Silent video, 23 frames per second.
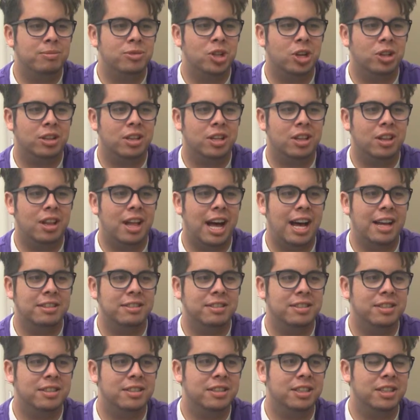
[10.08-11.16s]
took the
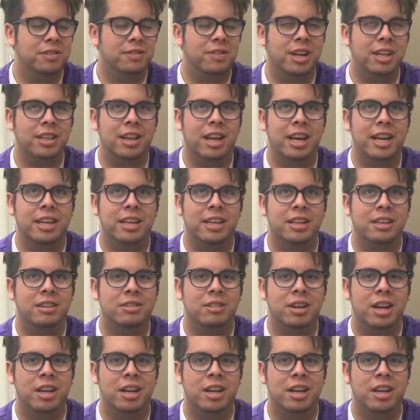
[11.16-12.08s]
class to see if I'd like it,